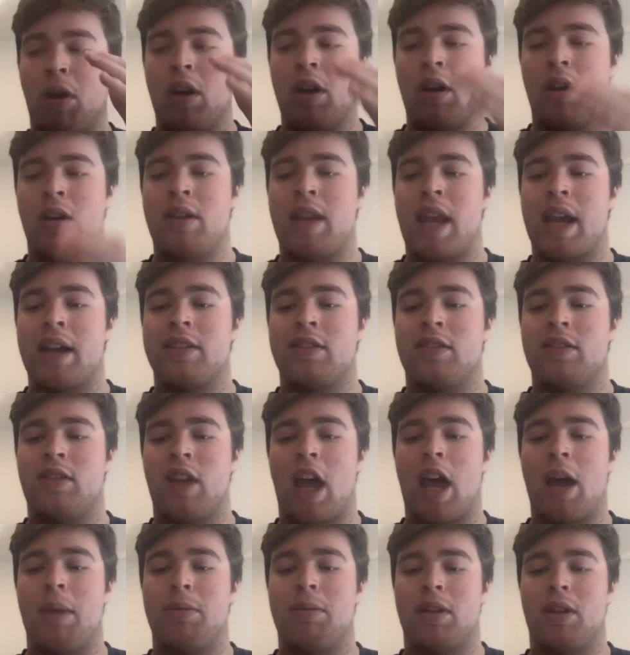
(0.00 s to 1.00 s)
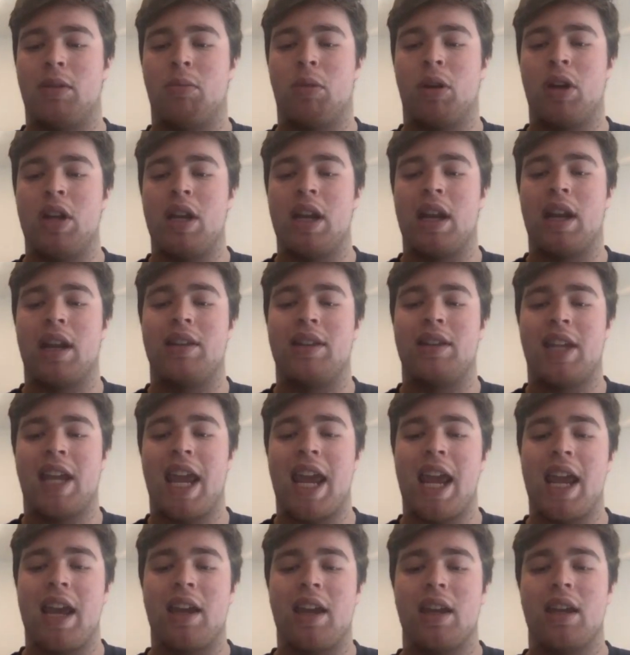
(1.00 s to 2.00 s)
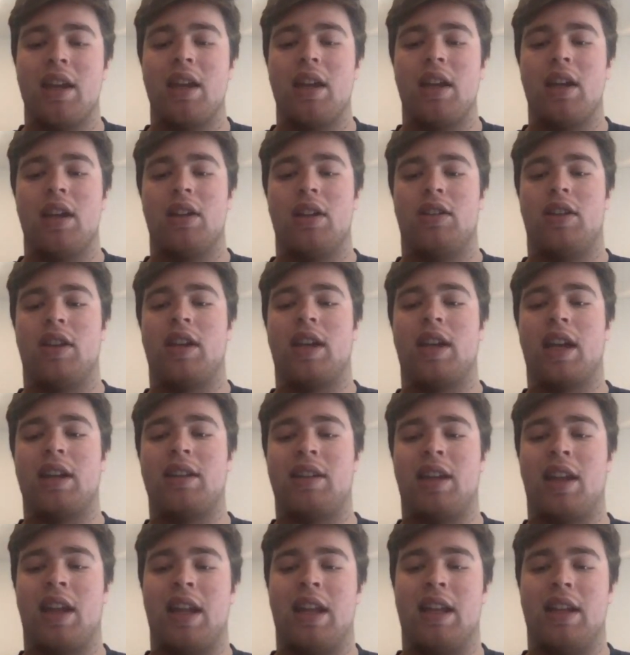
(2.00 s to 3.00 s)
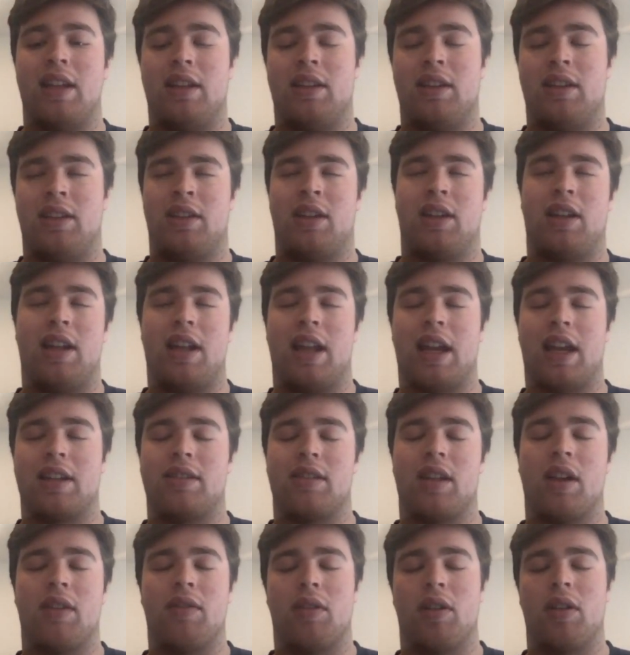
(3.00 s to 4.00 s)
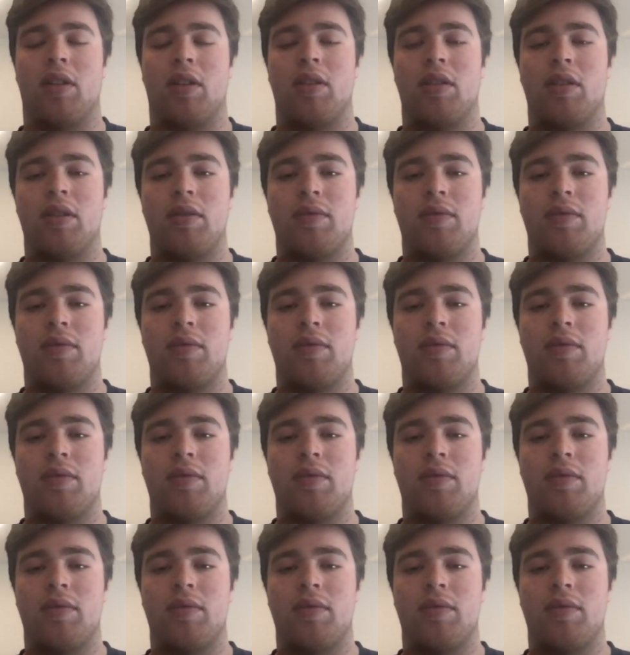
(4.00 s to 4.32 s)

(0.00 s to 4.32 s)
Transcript: next steps, and what are you going to take to get to the next level?